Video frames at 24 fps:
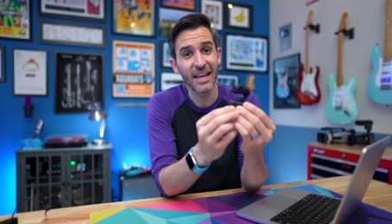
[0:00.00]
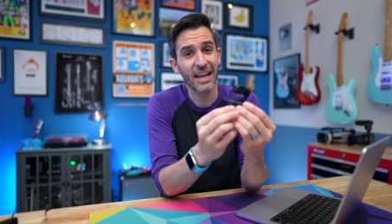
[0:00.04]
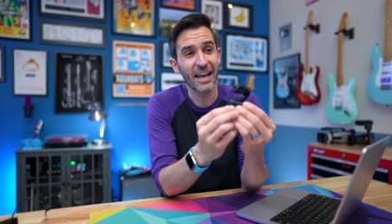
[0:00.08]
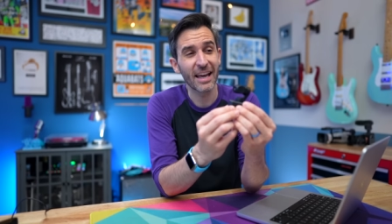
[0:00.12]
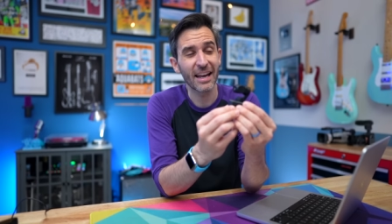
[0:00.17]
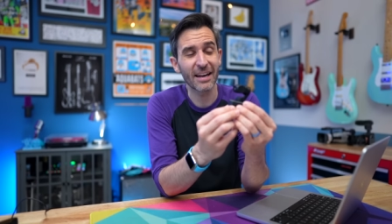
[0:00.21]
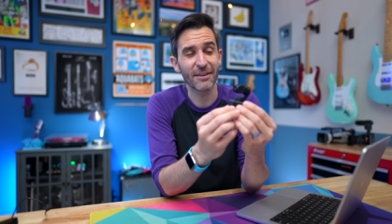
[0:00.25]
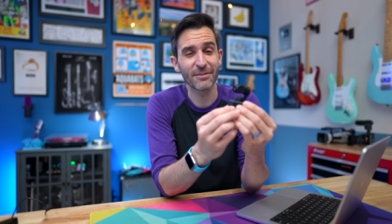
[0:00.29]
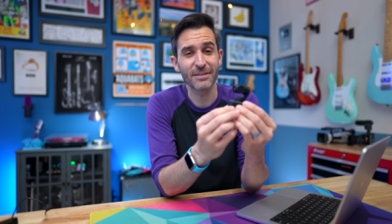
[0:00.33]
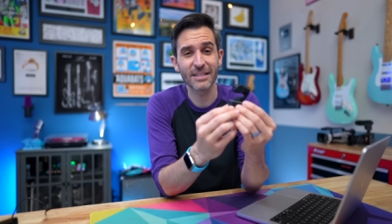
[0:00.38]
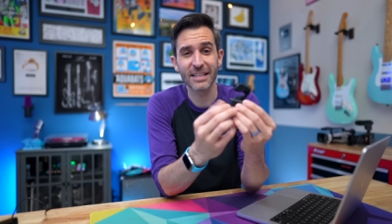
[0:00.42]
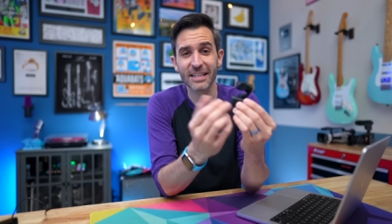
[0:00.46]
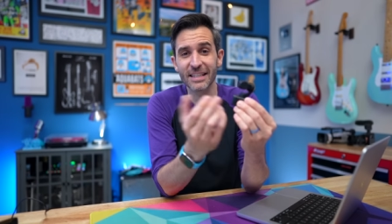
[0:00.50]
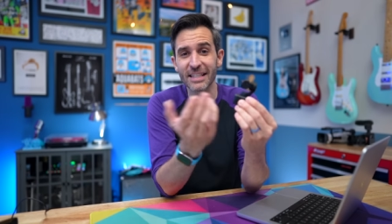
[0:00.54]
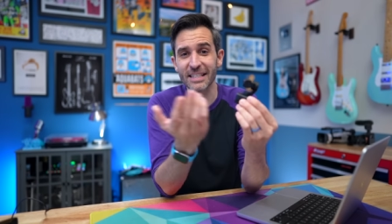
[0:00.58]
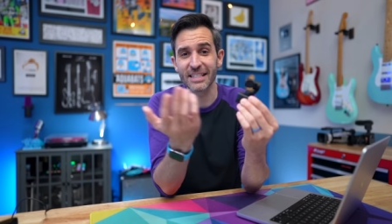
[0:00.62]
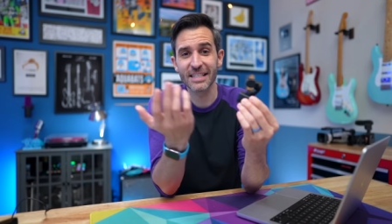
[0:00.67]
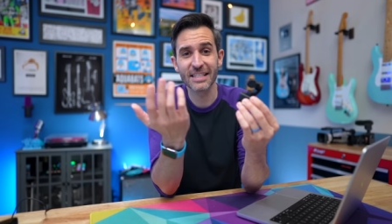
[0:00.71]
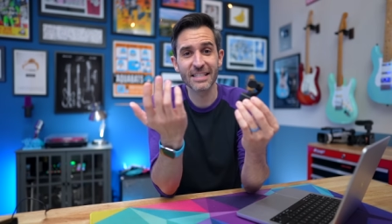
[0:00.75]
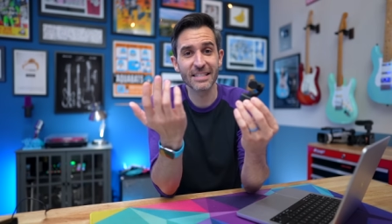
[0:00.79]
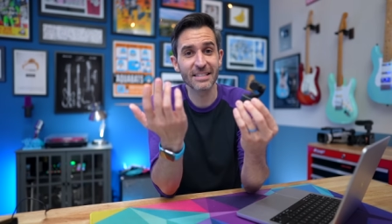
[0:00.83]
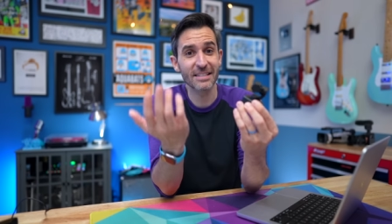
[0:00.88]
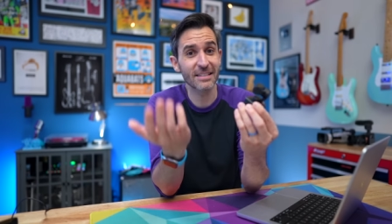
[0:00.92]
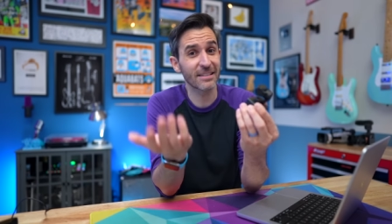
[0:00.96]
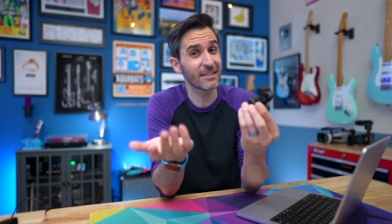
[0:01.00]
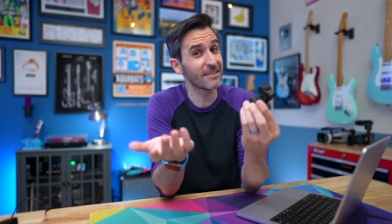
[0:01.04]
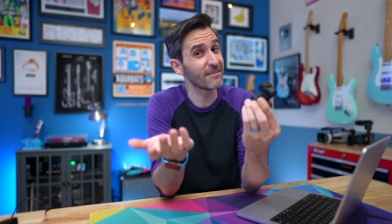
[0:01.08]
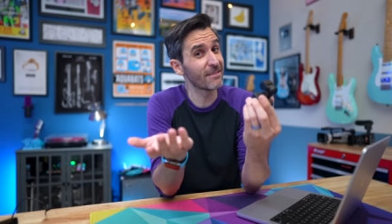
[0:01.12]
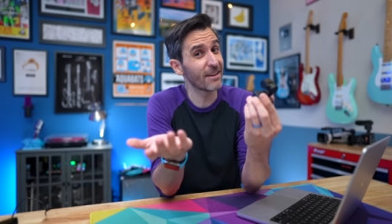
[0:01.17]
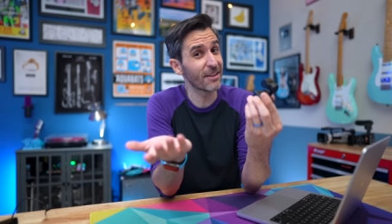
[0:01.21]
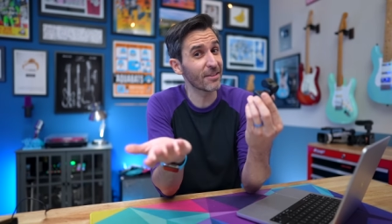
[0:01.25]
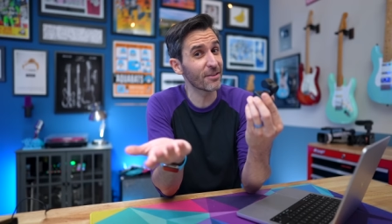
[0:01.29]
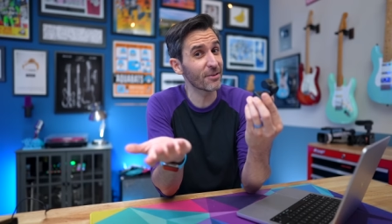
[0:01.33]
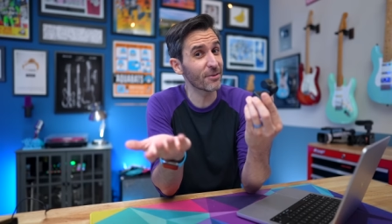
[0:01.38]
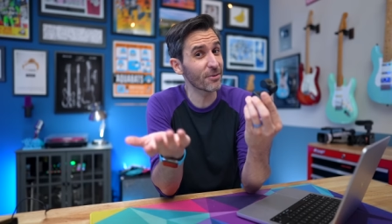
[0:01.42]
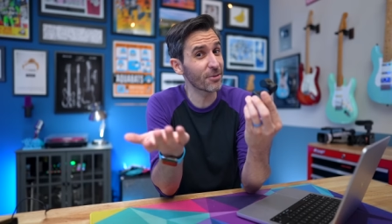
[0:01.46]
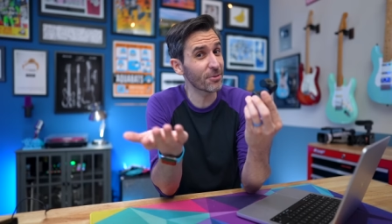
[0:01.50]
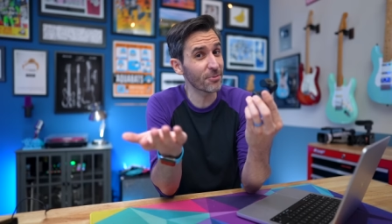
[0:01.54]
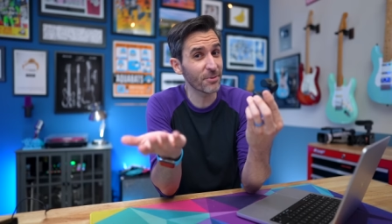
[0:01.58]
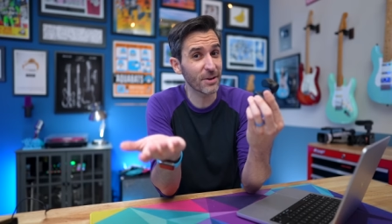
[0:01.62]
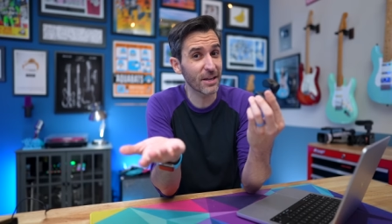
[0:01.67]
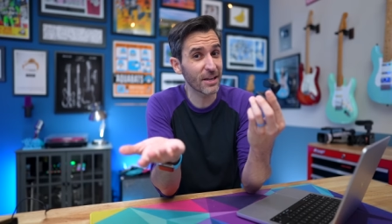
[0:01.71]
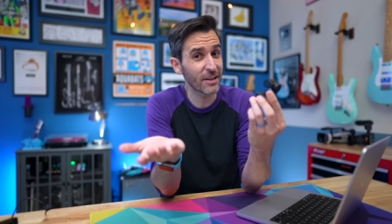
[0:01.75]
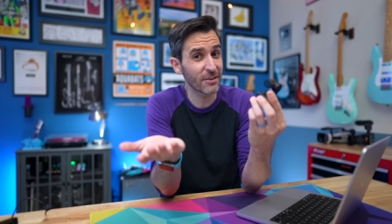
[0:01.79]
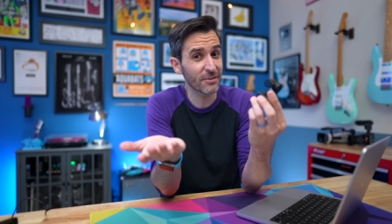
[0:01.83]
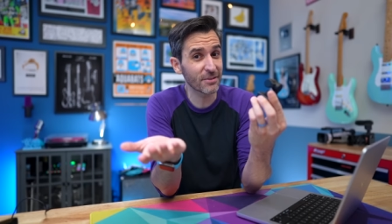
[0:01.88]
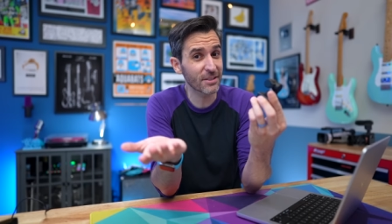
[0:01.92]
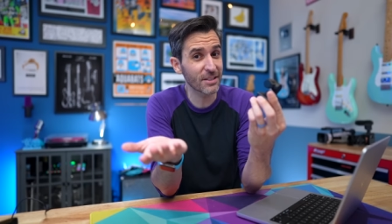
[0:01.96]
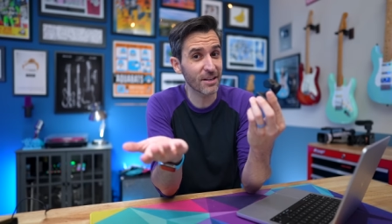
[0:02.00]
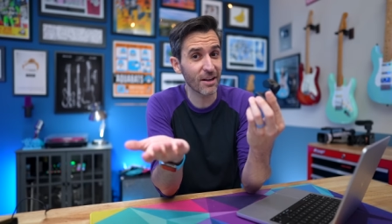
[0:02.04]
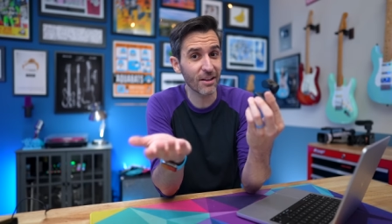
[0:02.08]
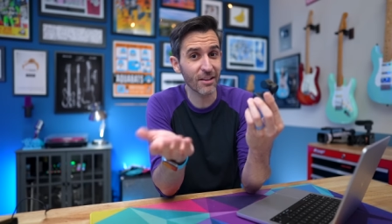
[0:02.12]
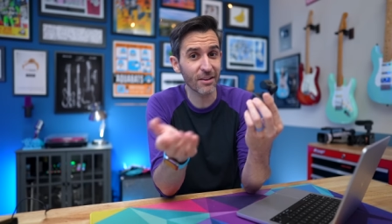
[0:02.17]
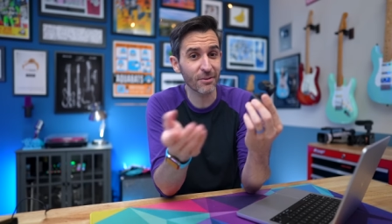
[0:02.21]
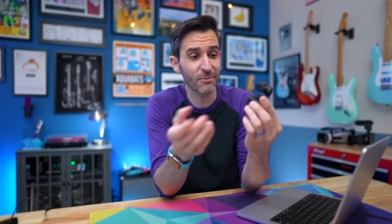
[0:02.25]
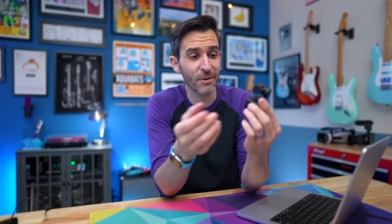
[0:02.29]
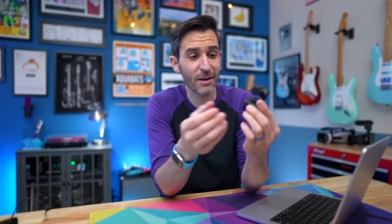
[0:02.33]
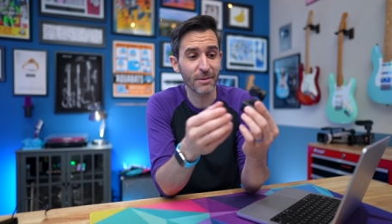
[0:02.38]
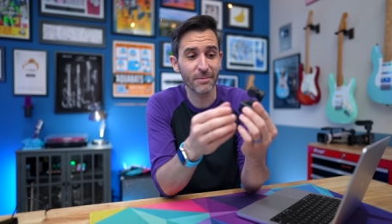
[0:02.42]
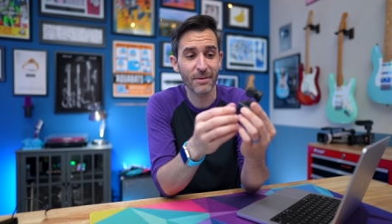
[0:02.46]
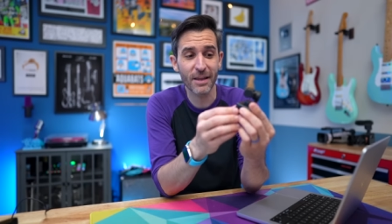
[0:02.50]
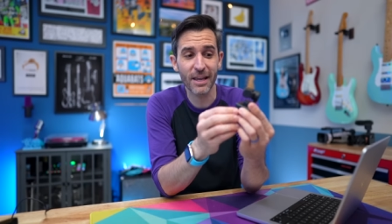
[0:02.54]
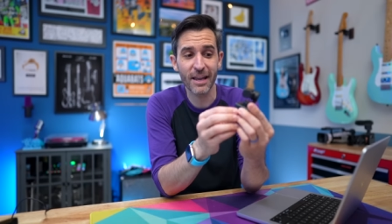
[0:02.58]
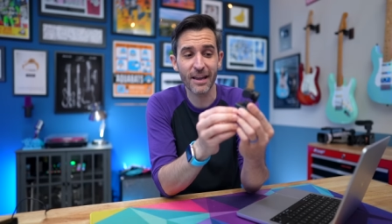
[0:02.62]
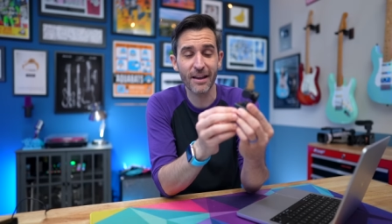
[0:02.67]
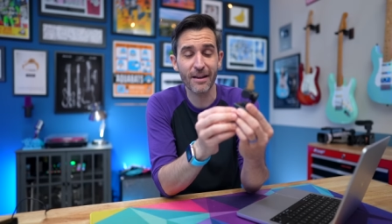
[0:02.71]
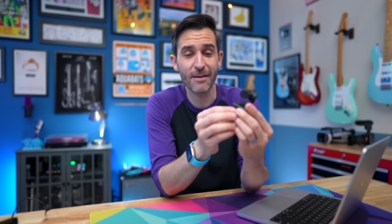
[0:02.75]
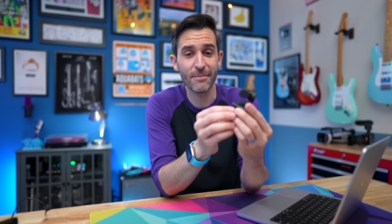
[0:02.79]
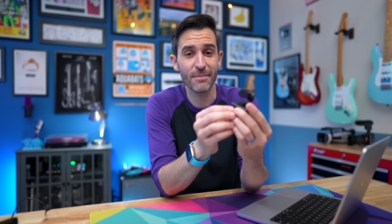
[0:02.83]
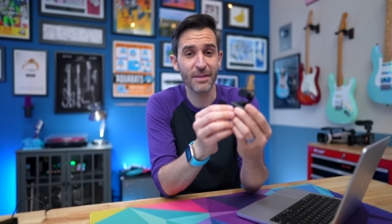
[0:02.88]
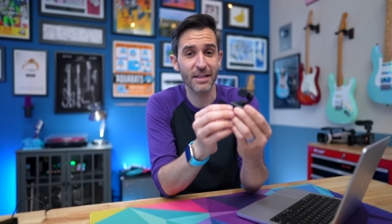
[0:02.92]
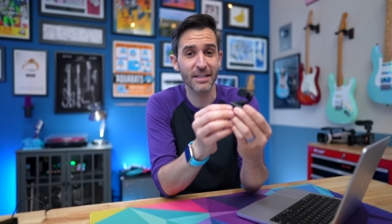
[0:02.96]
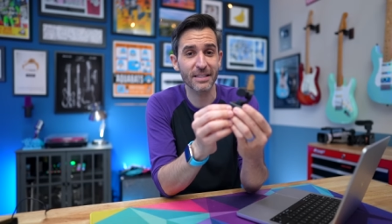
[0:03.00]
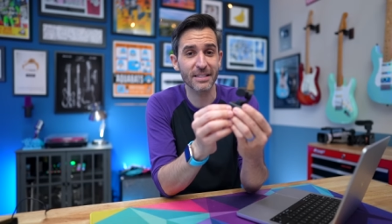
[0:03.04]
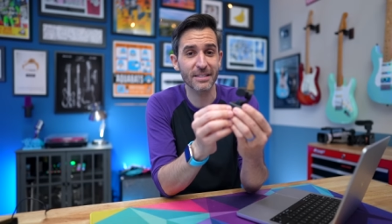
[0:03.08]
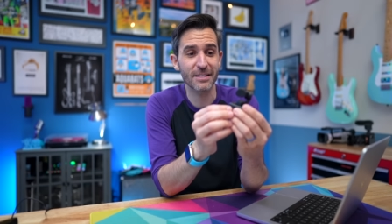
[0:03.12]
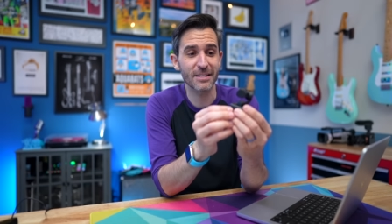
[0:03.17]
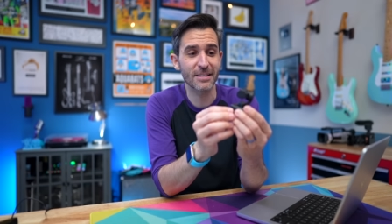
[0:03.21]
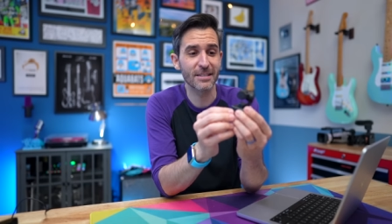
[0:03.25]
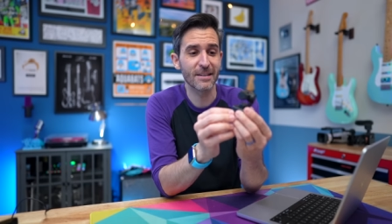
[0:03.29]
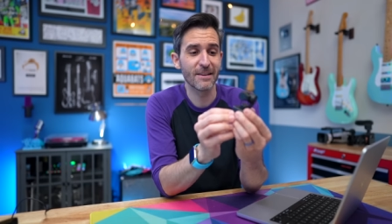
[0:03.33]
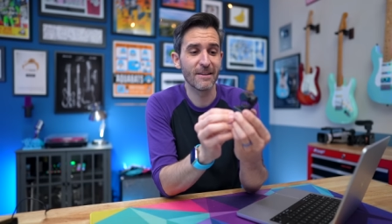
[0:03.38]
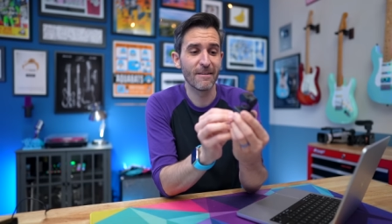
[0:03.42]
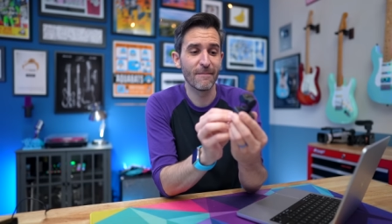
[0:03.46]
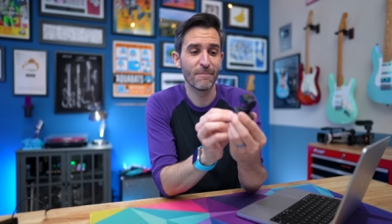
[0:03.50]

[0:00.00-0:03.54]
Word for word: and I was like, this is another three hundred dollar webcam that's